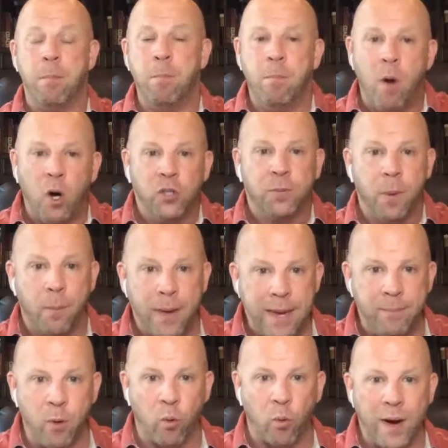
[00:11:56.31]
multiple
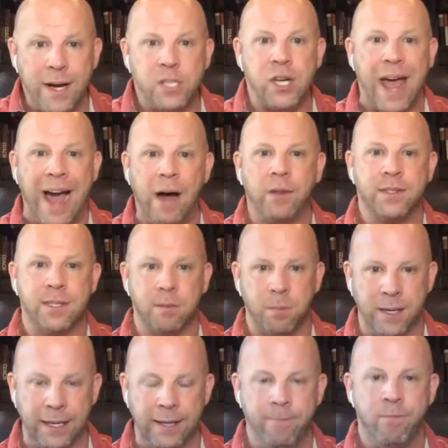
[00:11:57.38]
people reach out to
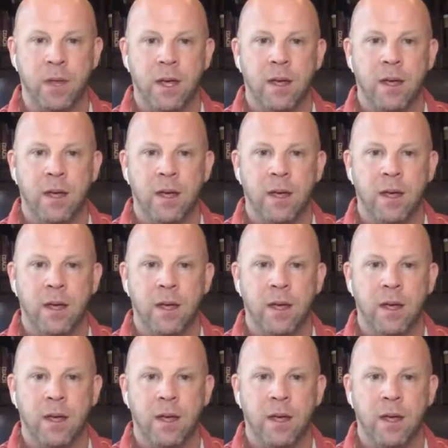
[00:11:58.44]
me.